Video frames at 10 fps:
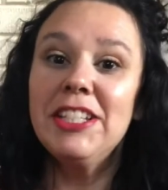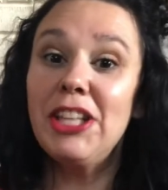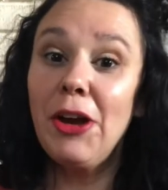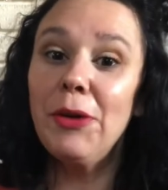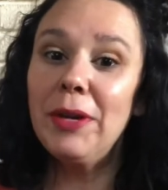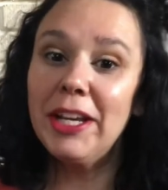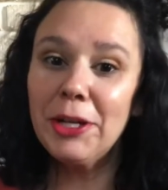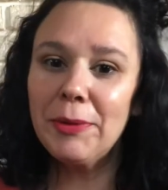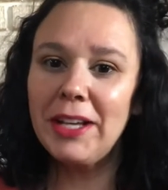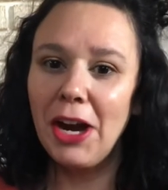So
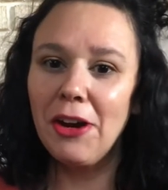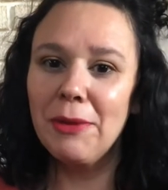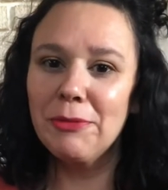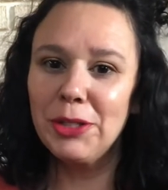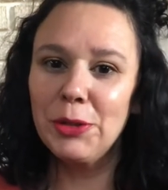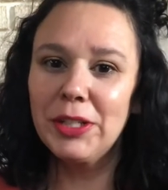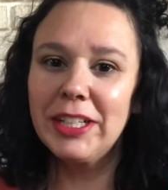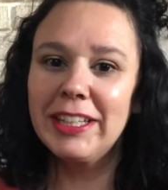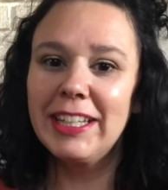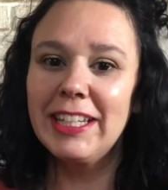here we are. I'm
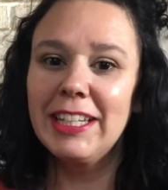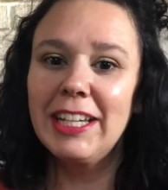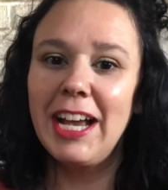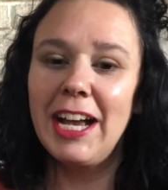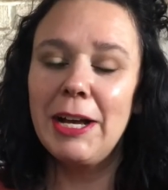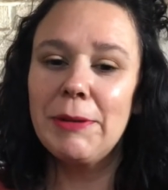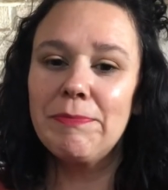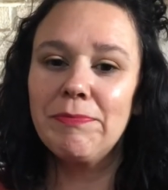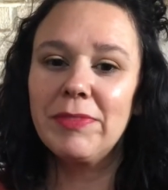recording the, um,